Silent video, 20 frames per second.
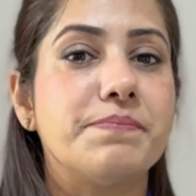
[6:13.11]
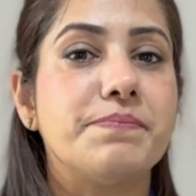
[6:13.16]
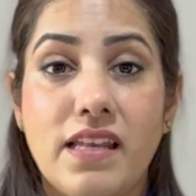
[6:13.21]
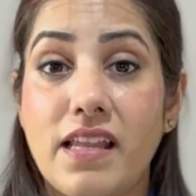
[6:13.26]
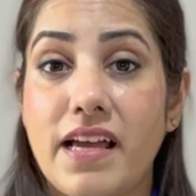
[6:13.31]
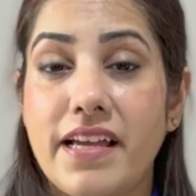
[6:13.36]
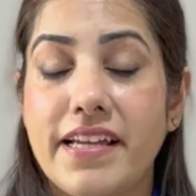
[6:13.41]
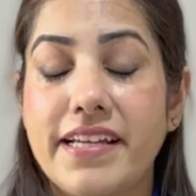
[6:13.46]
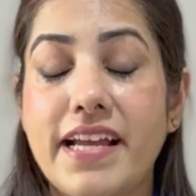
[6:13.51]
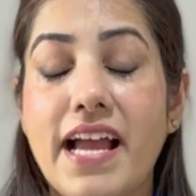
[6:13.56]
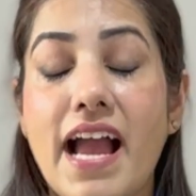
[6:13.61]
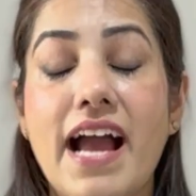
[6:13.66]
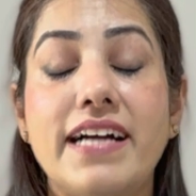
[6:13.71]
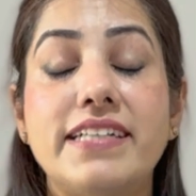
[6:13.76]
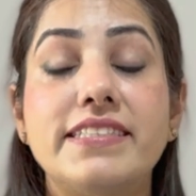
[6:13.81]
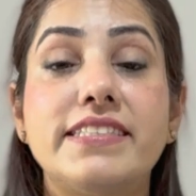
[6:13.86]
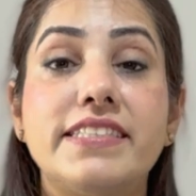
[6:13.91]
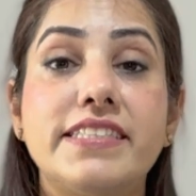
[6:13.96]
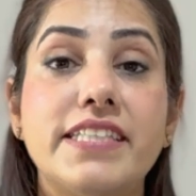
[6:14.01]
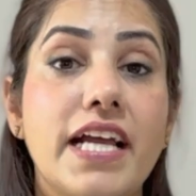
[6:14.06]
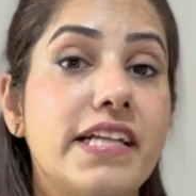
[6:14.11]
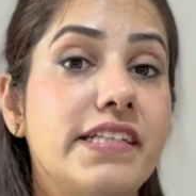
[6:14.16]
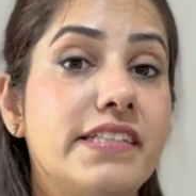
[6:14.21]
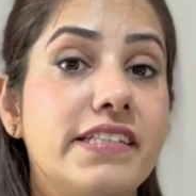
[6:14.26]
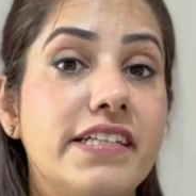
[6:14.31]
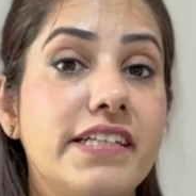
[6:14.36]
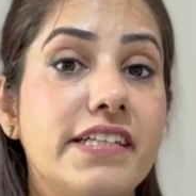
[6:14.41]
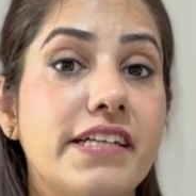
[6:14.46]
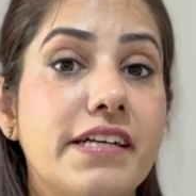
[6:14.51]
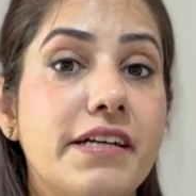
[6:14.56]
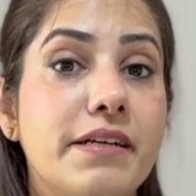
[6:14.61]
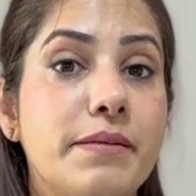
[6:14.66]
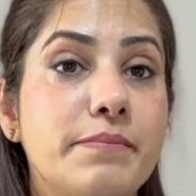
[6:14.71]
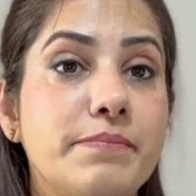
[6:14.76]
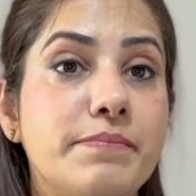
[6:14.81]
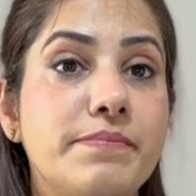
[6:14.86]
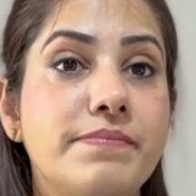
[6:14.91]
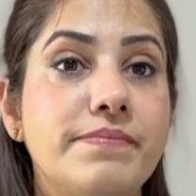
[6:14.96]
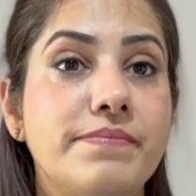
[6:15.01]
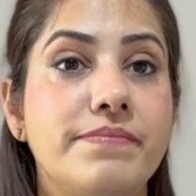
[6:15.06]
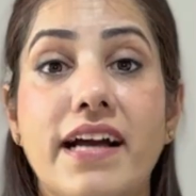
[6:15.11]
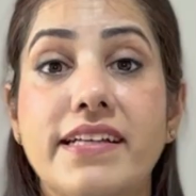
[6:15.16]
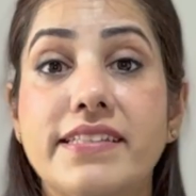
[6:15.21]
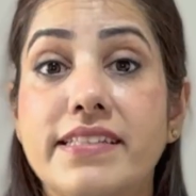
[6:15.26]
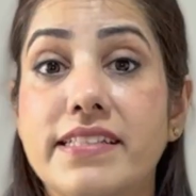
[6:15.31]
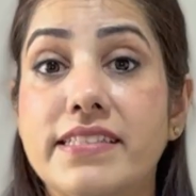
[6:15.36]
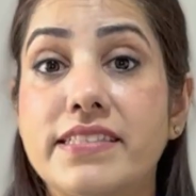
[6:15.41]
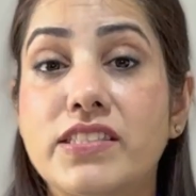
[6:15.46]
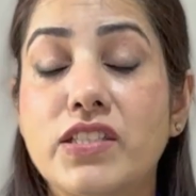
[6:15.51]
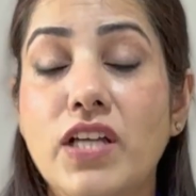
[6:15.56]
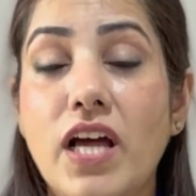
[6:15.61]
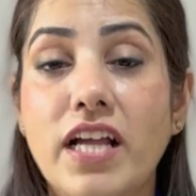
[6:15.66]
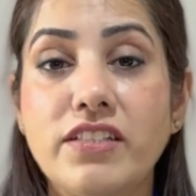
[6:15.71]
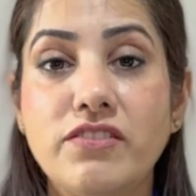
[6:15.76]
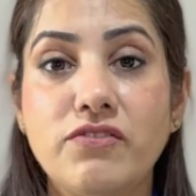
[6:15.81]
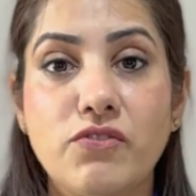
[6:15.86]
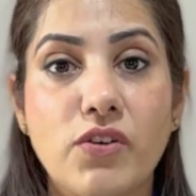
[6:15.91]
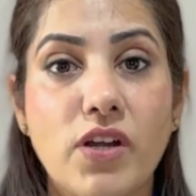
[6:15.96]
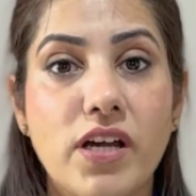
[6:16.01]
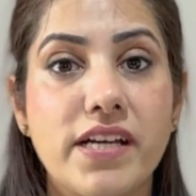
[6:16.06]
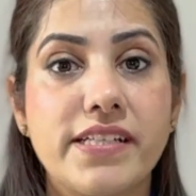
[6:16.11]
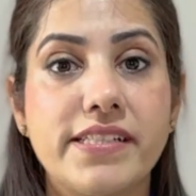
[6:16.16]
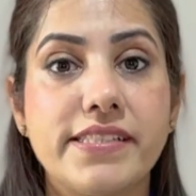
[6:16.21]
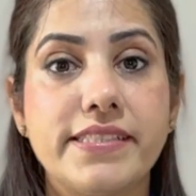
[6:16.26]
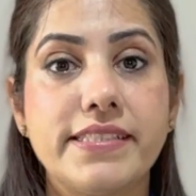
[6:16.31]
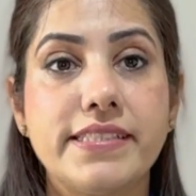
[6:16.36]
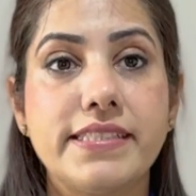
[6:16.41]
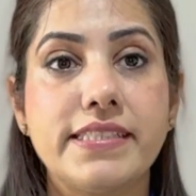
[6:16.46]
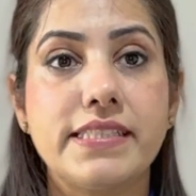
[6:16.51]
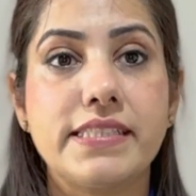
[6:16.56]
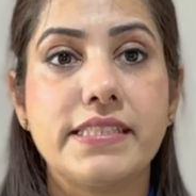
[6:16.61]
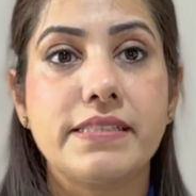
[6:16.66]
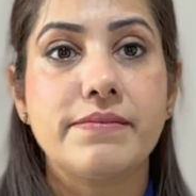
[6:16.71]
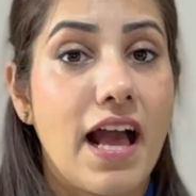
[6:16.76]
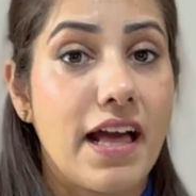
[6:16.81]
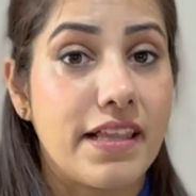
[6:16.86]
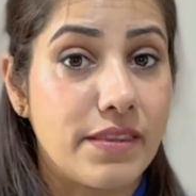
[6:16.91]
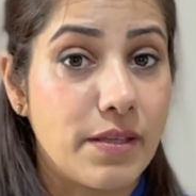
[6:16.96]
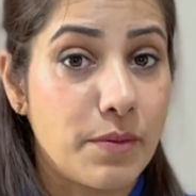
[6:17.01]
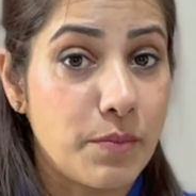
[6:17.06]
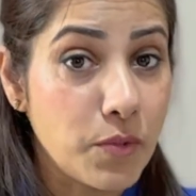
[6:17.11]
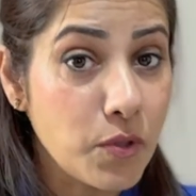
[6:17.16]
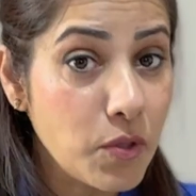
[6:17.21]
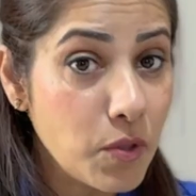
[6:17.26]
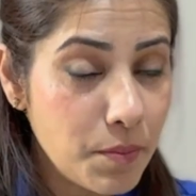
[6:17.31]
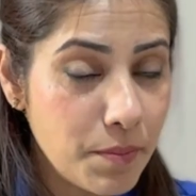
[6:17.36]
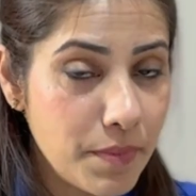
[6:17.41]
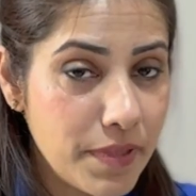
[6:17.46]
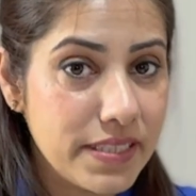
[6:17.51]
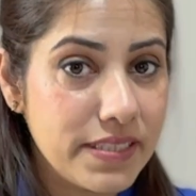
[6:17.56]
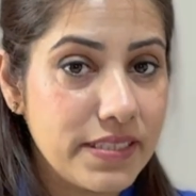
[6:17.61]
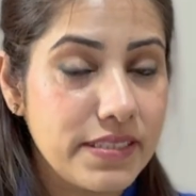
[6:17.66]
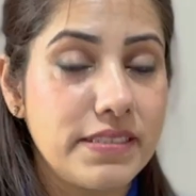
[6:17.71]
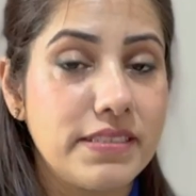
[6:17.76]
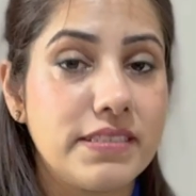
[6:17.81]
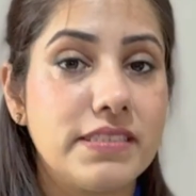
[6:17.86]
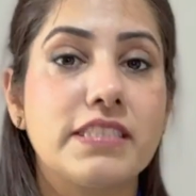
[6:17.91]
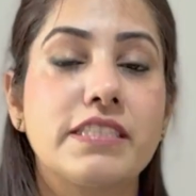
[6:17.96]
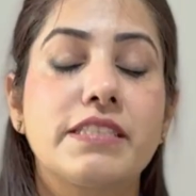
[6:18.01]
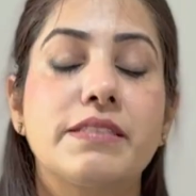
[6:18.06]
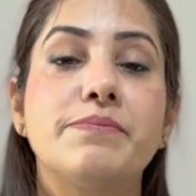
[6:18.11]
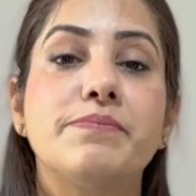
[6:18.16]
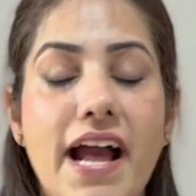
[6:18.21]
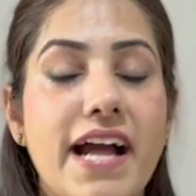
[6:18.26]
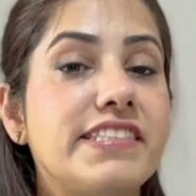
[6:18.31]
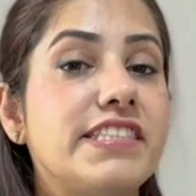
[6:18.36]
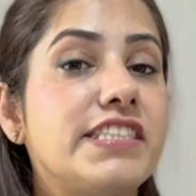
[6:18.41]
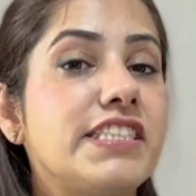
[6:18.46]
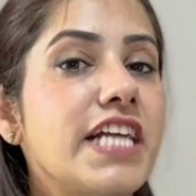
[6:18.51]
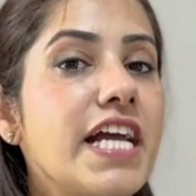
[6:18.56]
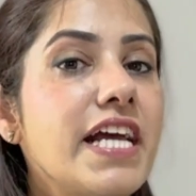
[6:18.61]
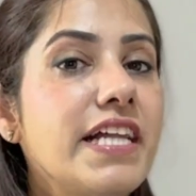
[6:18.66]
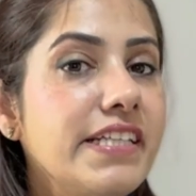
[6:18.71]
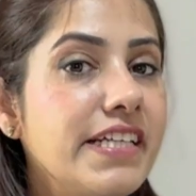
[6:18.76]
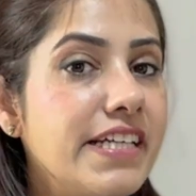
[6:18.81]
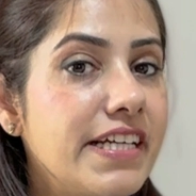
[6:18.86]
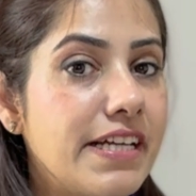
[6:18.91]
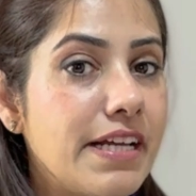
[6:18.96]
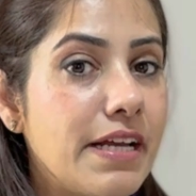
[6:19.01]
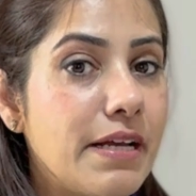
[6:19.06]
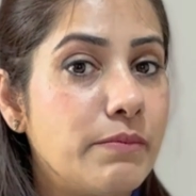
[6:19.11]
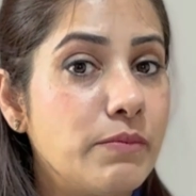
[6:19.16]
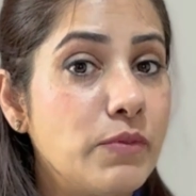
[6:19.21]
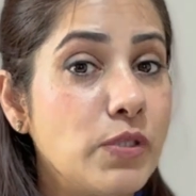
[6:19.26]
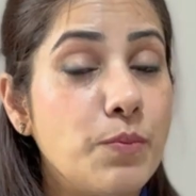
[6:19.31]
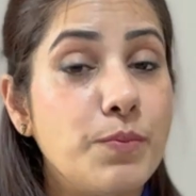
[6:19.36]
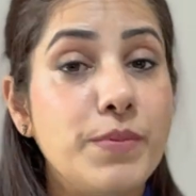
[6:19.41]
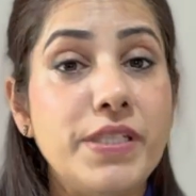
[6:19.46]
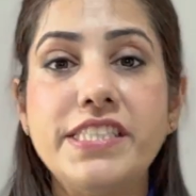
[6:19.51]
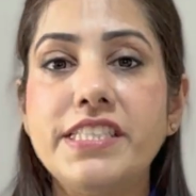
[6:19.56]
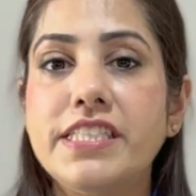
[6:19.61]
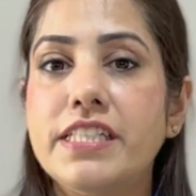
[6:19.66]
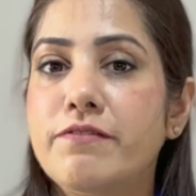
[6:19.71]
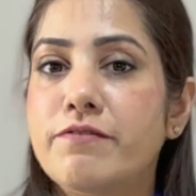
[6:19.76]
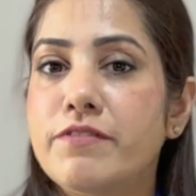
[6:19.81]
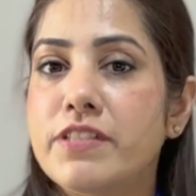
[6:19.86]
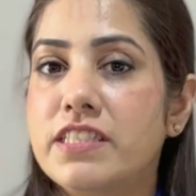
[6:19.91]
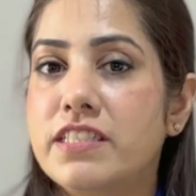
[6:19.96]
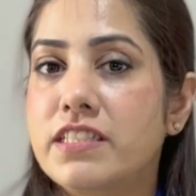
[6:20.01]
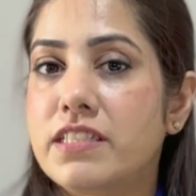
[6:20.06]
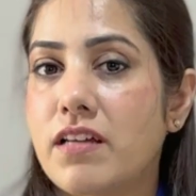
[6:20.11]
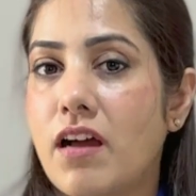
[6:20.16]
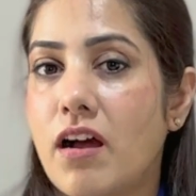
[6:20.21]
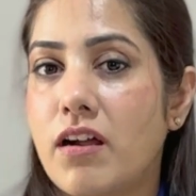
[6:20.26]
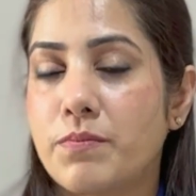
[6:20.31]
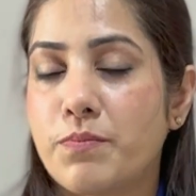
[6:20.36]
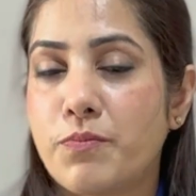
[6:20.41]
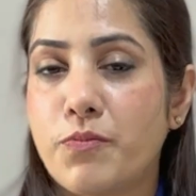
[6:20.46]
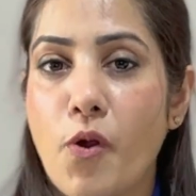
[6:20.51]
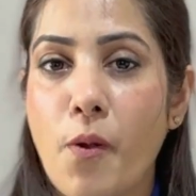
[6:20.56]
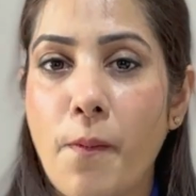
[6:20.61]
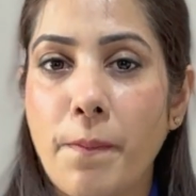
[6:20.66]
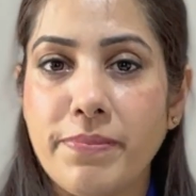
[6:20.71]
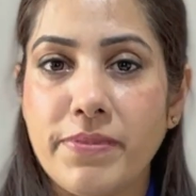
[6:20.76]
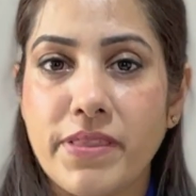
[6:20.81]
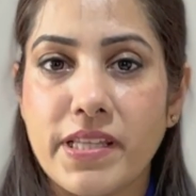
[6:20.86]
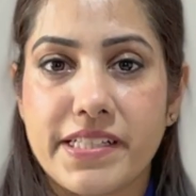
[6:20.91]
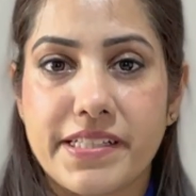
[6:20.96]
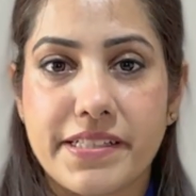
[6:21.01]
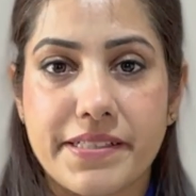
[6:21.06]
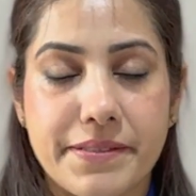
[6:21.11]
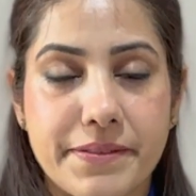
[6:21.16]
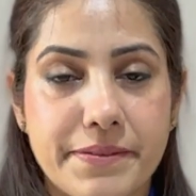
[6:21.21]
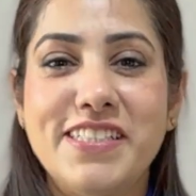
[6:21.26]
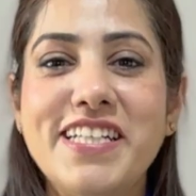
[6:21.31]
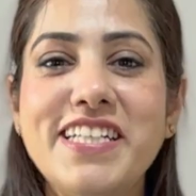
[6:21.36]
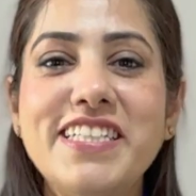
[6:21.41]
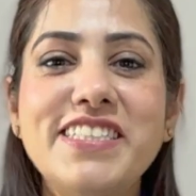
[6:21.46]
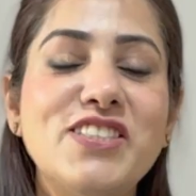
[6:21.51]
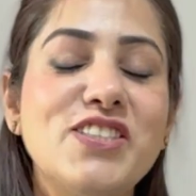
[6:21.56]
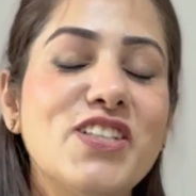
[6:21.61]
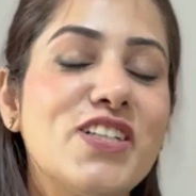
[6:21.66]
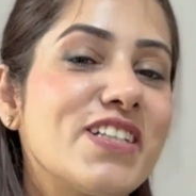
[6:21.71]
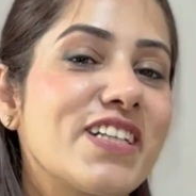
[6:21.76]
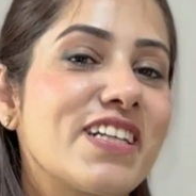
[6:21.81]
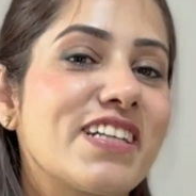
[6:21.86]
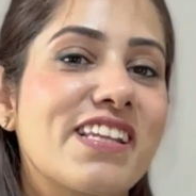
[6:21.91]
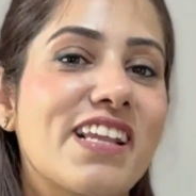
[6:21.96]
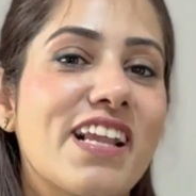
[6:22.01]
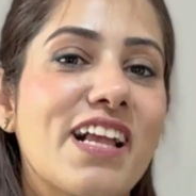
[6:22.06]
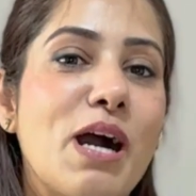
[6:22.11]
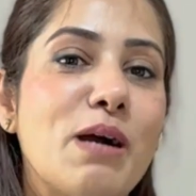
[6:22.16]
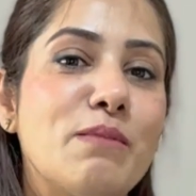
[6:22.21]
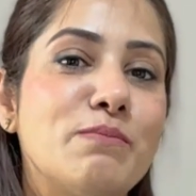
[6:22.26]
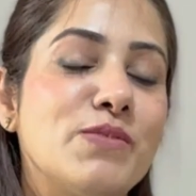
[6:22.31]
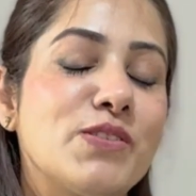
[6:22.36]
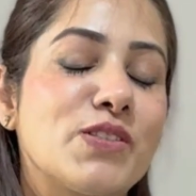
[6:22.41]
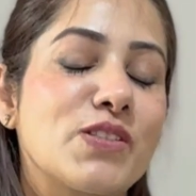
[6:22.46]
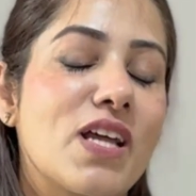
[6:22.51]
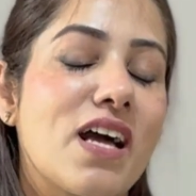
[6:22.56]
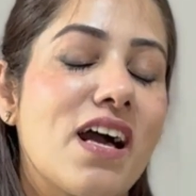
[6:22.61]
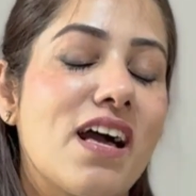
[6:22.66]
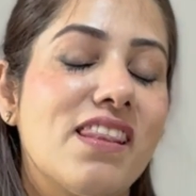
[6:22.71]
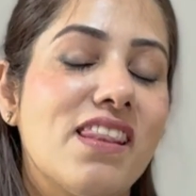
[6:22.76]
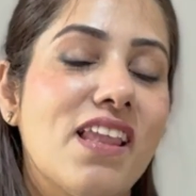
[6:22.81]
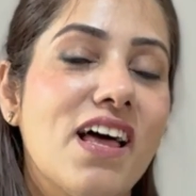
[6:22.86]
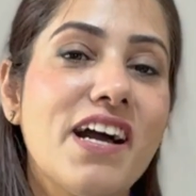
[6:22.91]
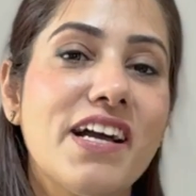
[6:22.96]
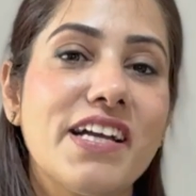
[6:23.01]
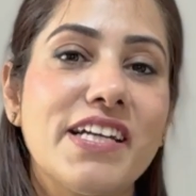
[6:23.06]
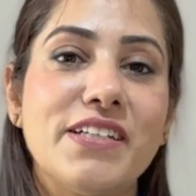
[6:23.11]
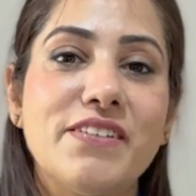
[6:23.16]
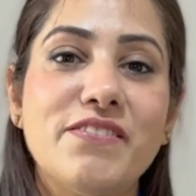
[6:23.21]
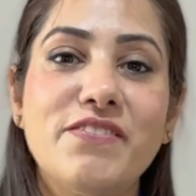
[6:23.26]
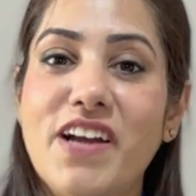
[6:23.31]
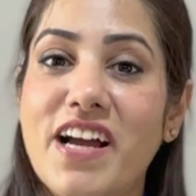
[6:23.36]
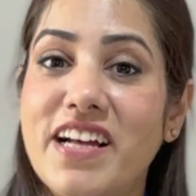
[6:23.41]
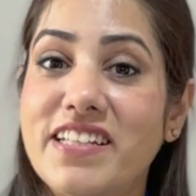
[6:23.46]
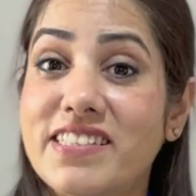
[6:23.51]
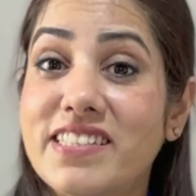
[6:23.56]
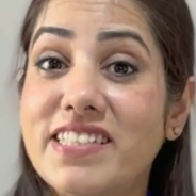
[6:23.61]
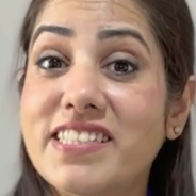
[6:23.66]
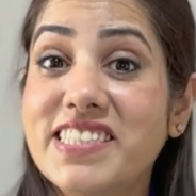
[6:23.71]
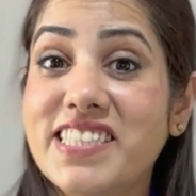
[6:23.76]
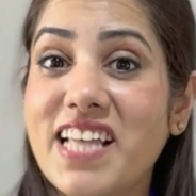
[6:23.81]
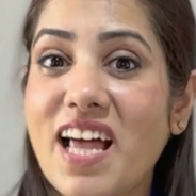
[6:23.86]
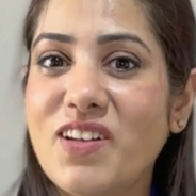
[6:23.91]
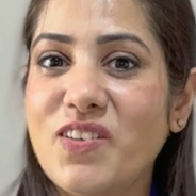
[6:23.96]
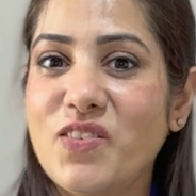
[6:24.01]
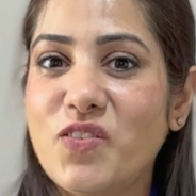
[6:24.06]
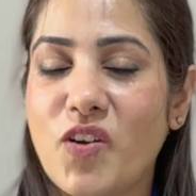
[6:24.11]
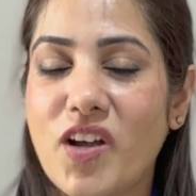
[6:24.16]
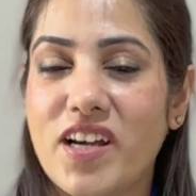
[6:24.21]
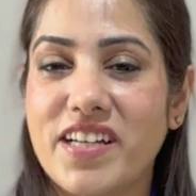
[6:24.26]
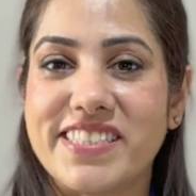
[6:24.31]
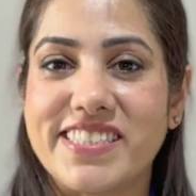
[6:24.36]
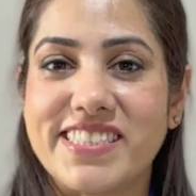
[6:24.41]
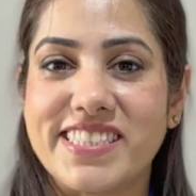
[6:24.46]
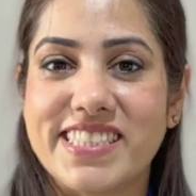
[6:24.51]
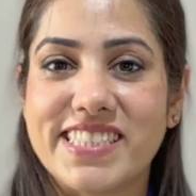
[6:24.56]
Like at 10 a.m., at the sunrise, at the moment. At 10 a.m., the meeting will start promptly. Nature comes alive at the sunrise.